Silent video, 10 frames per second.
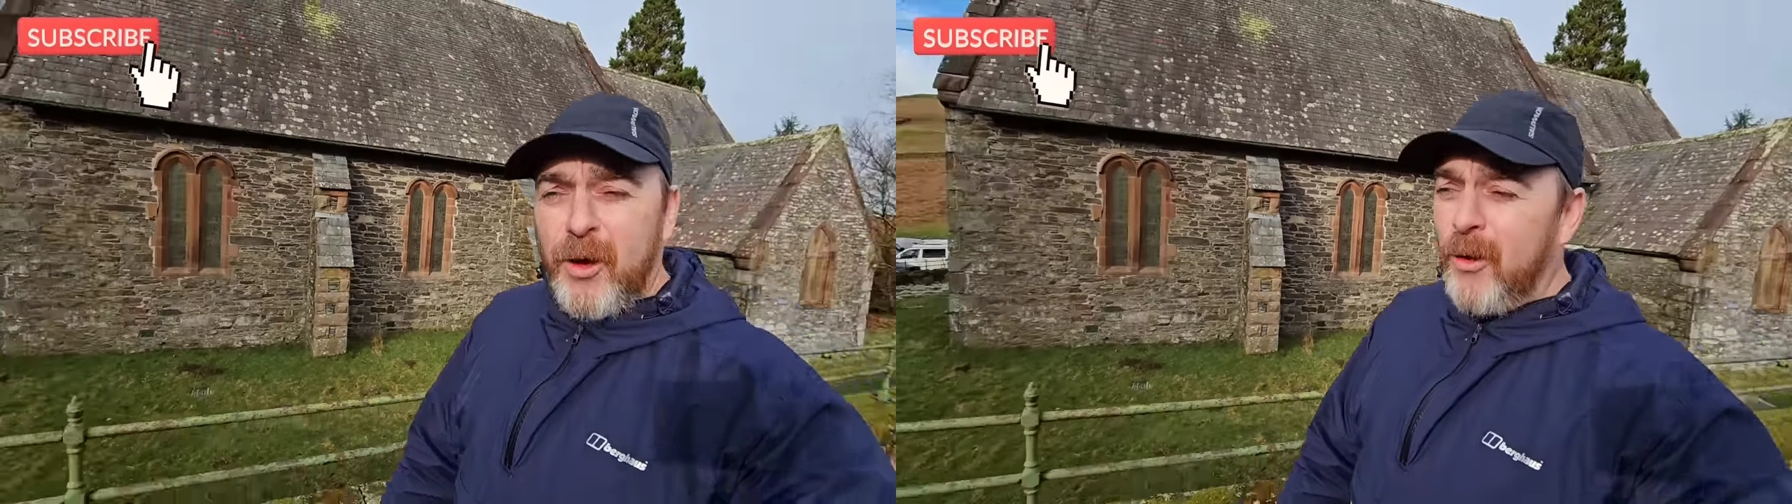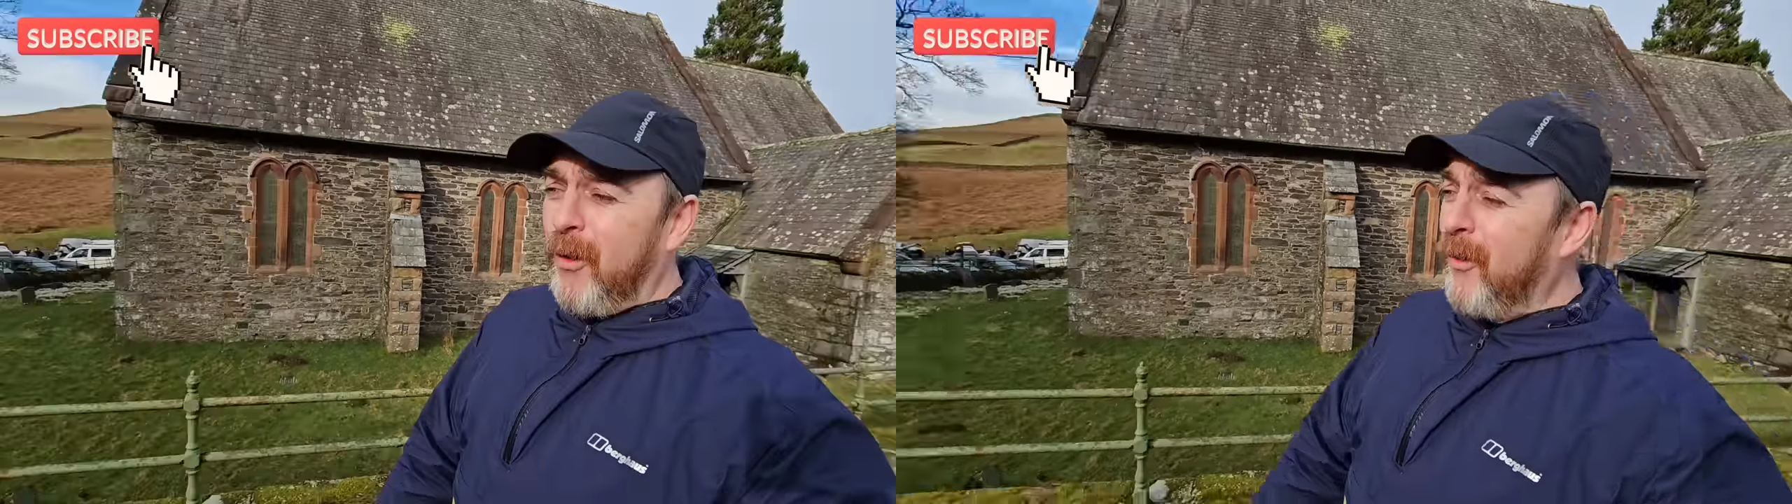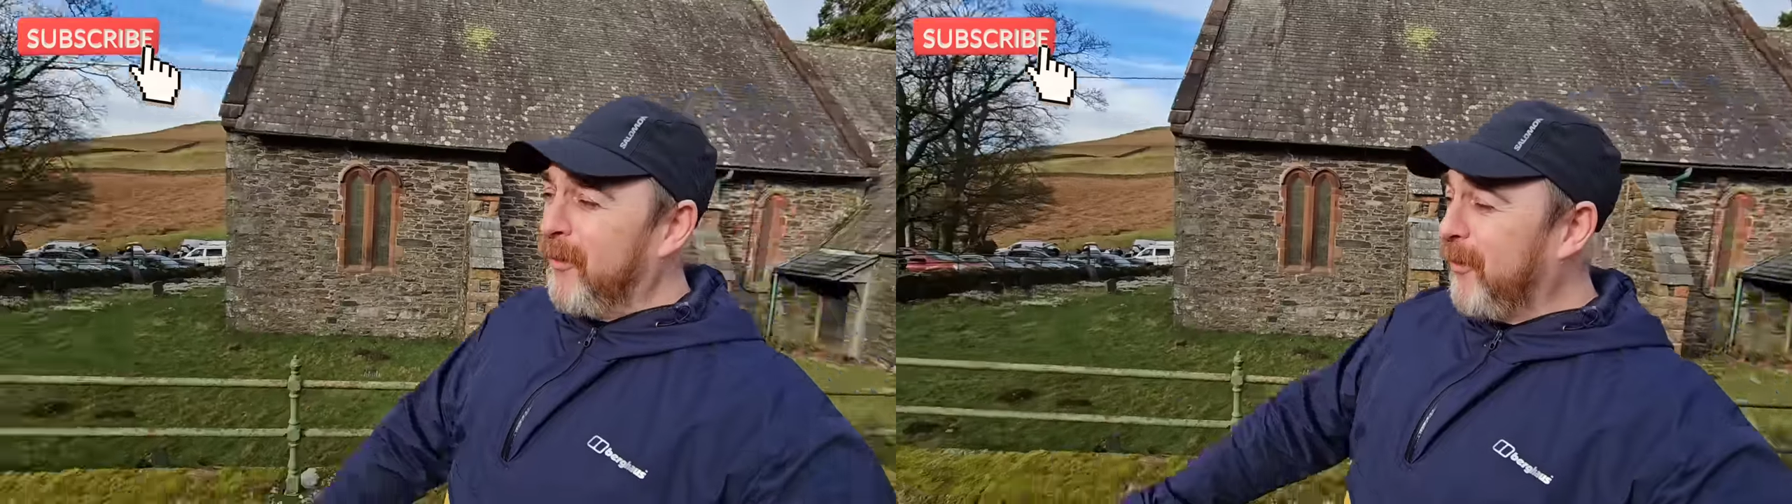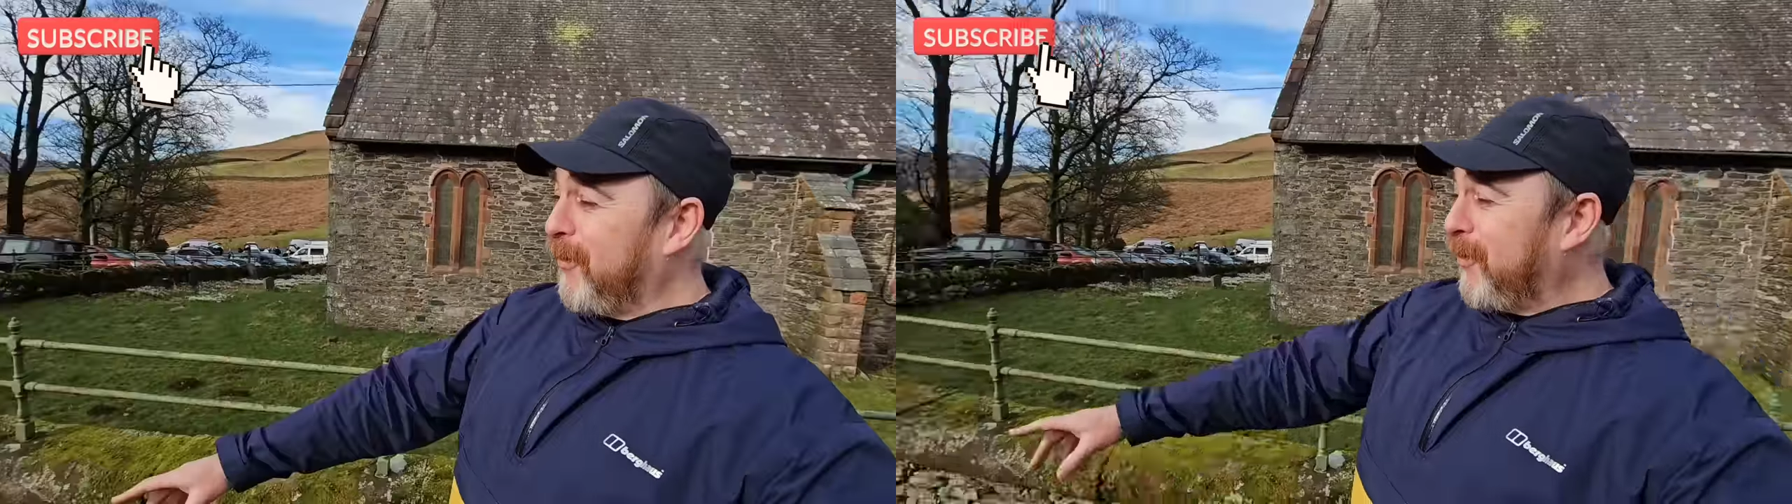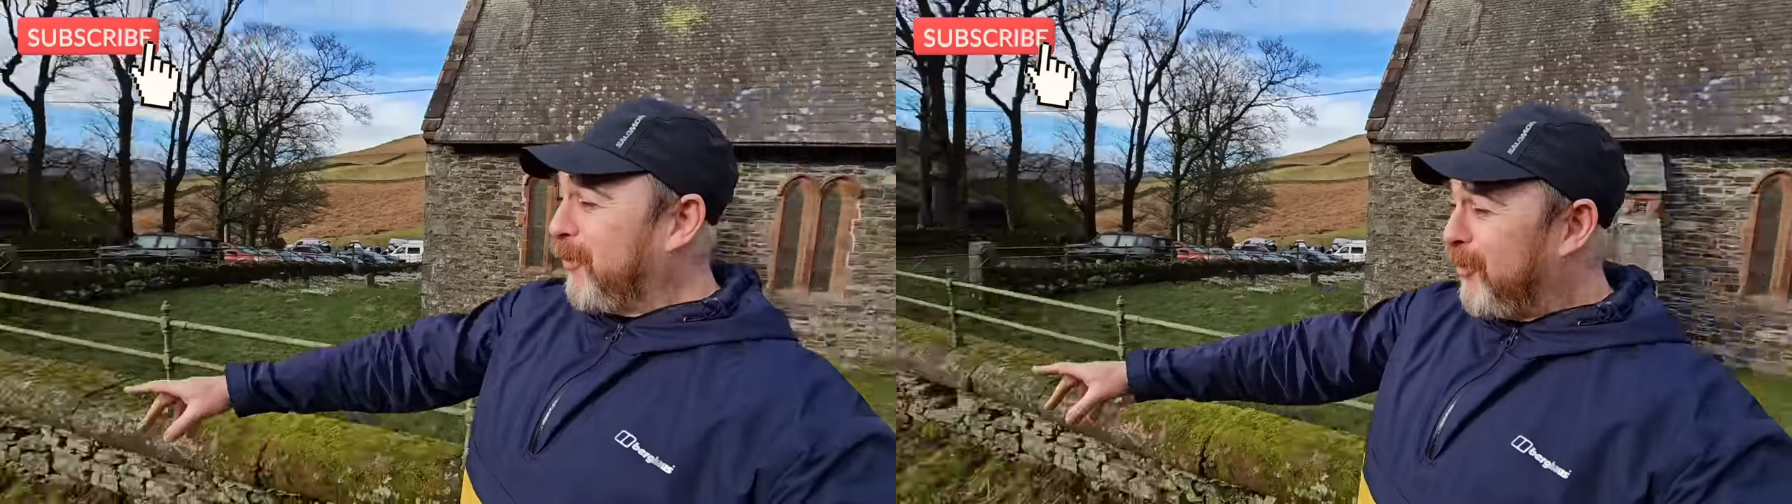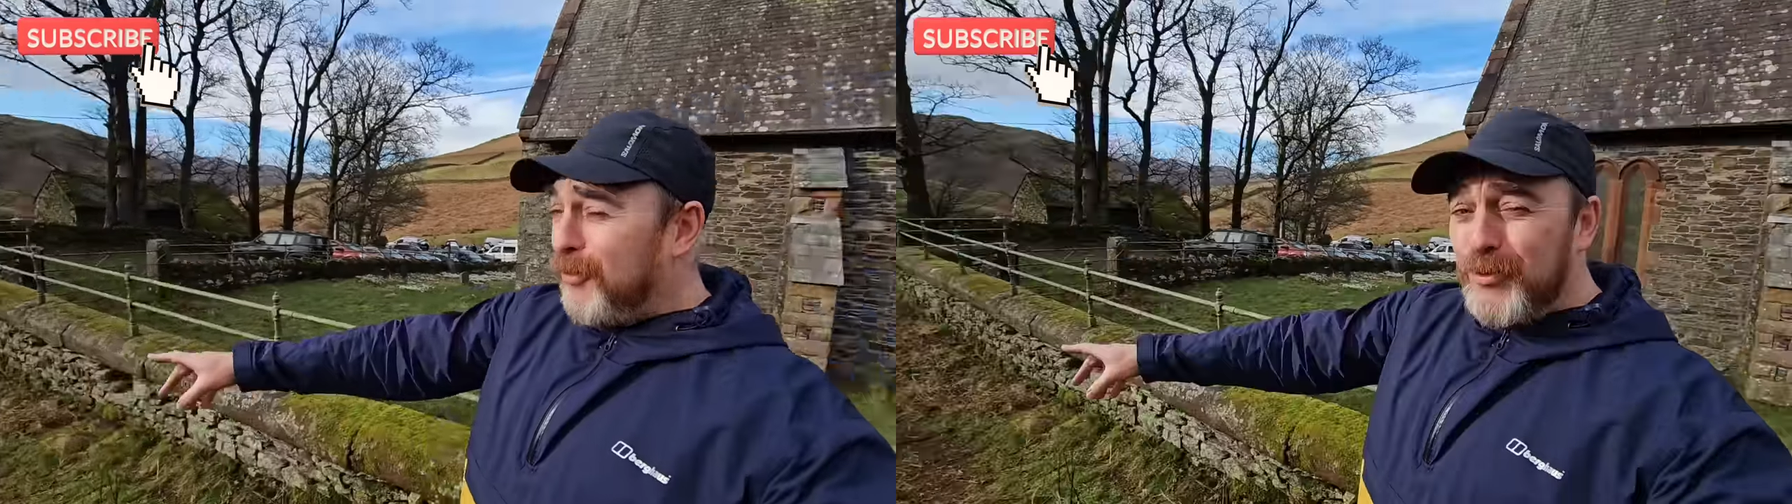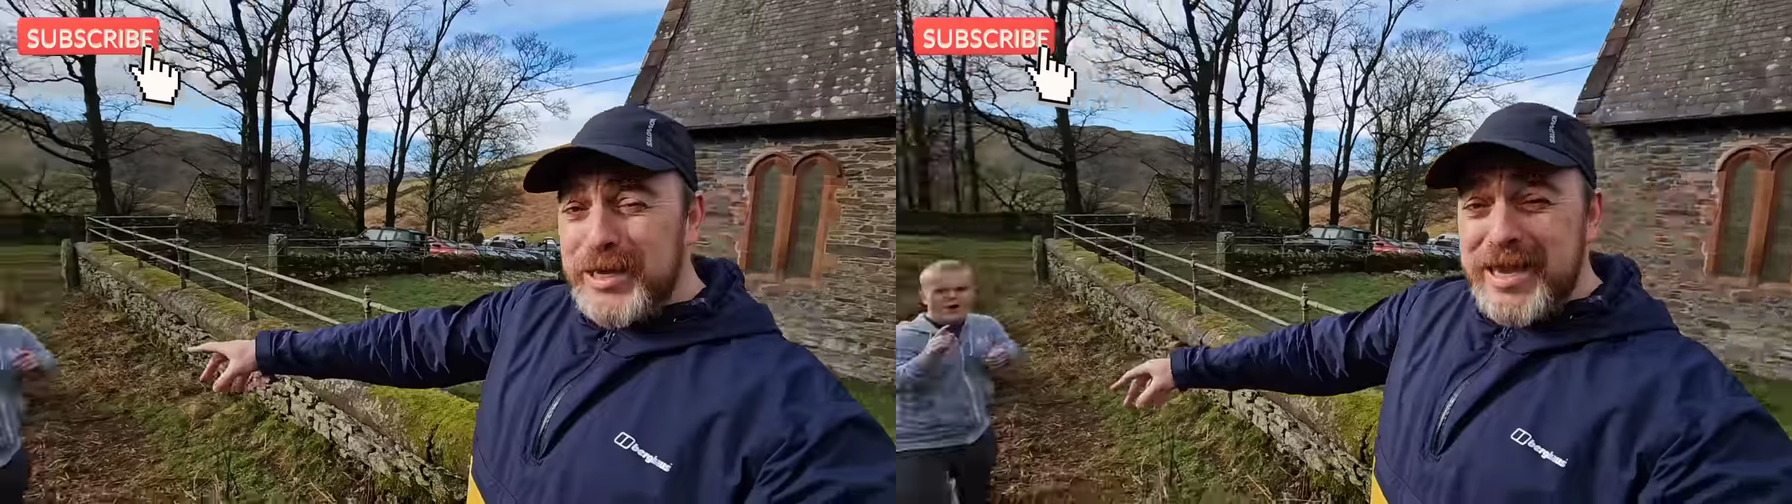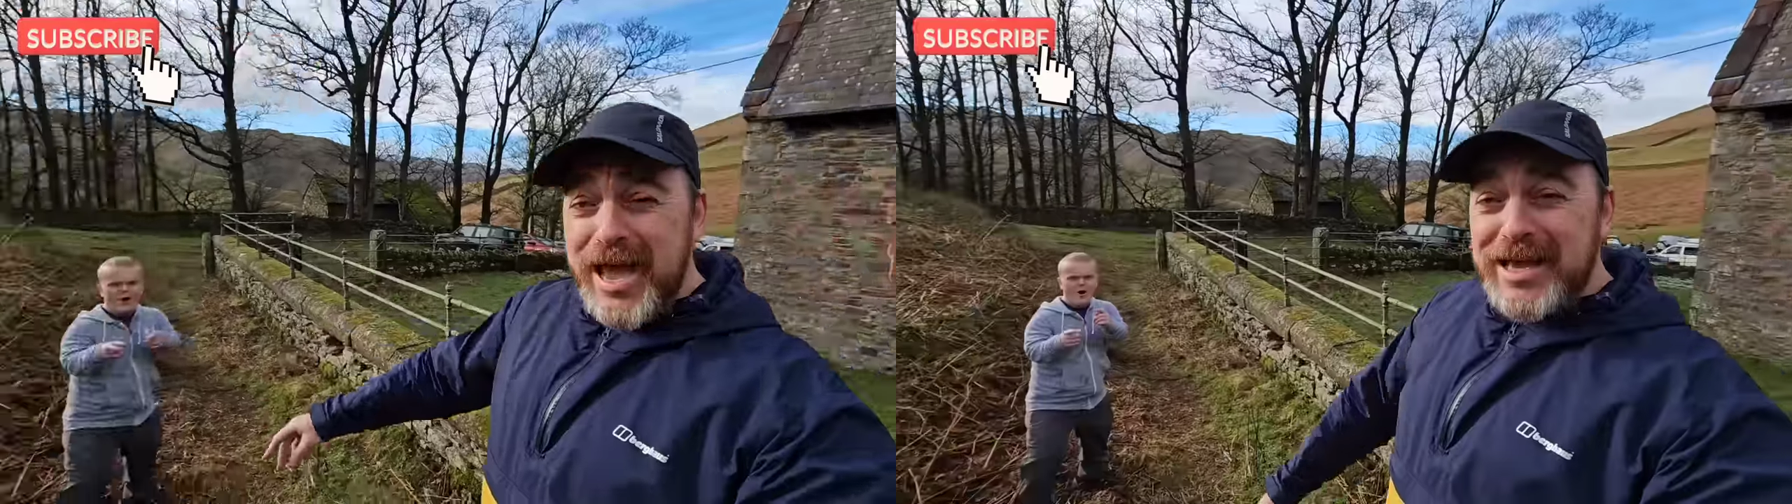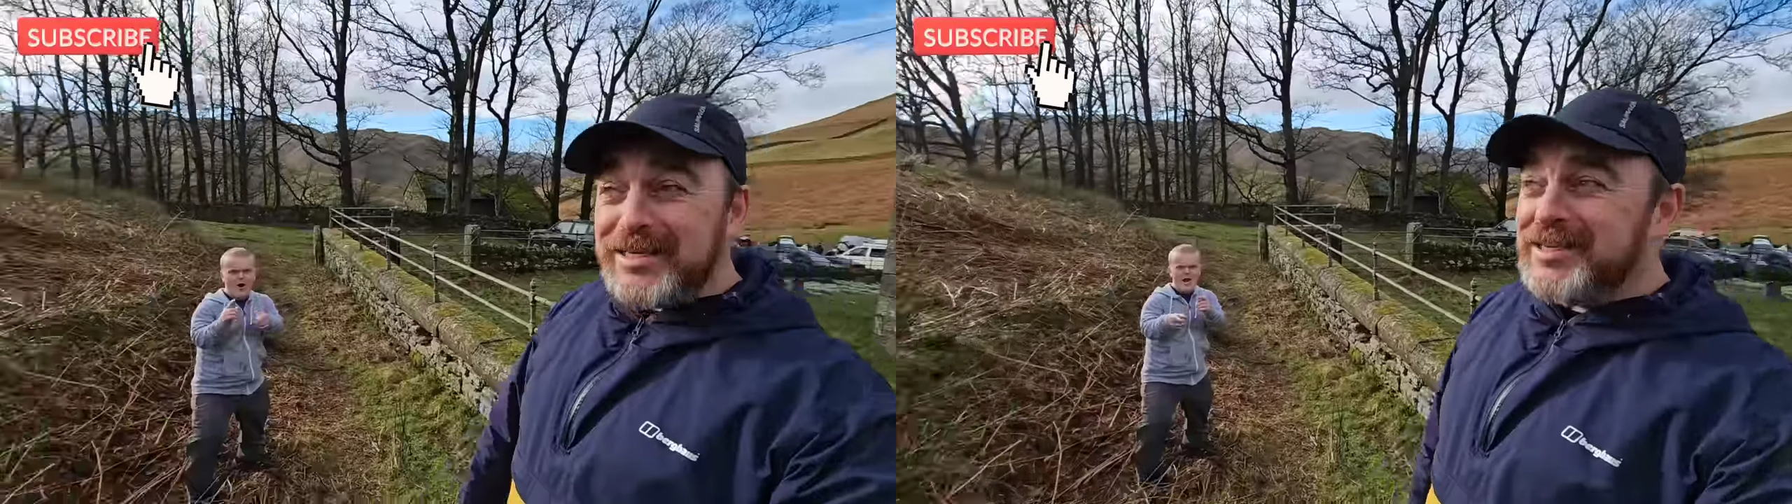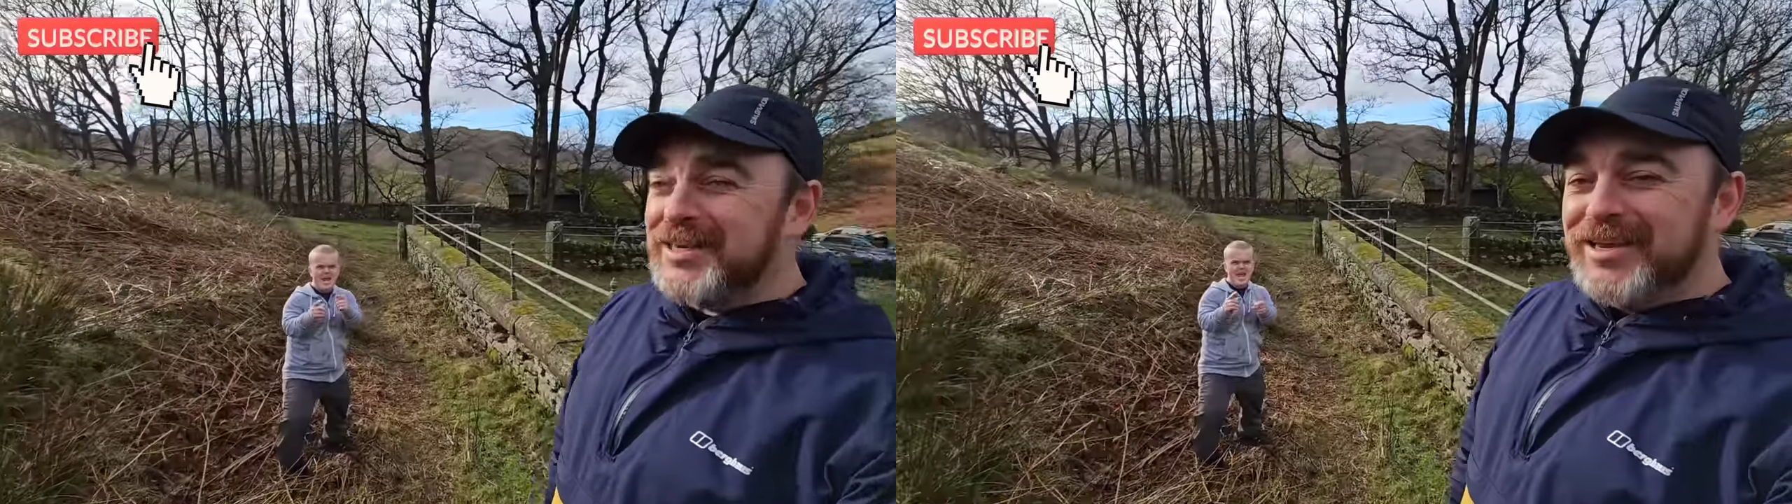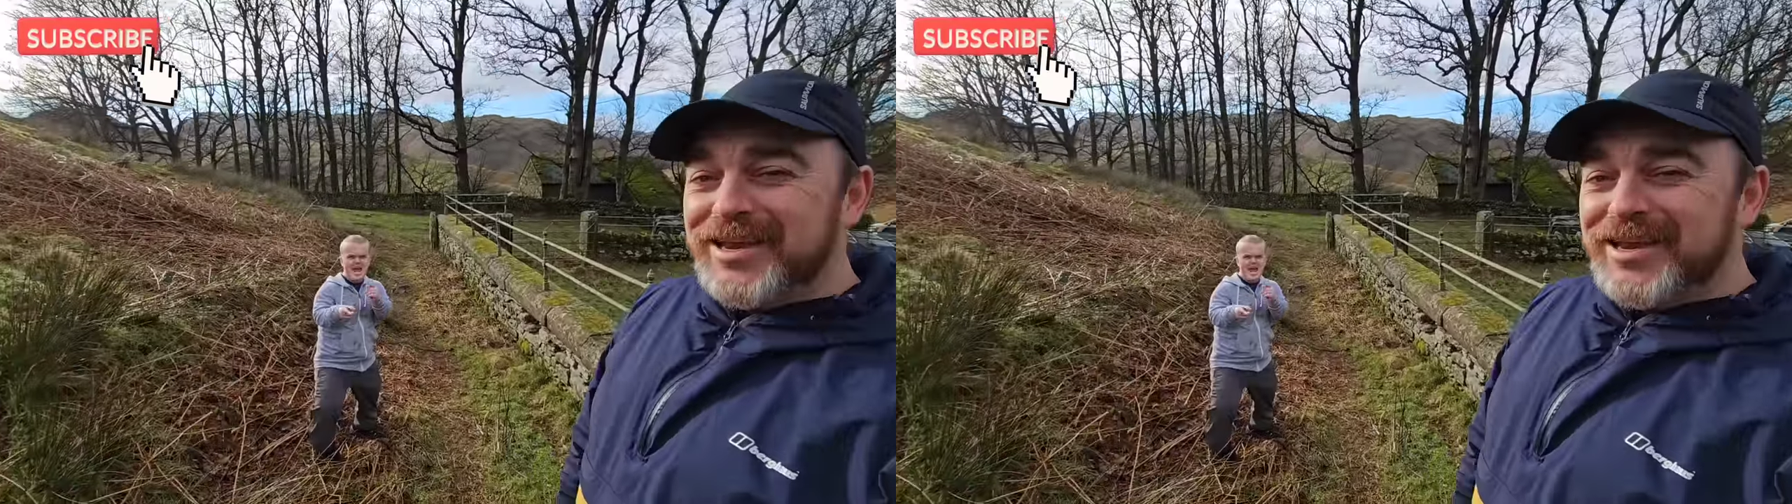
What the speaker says: Oh yes.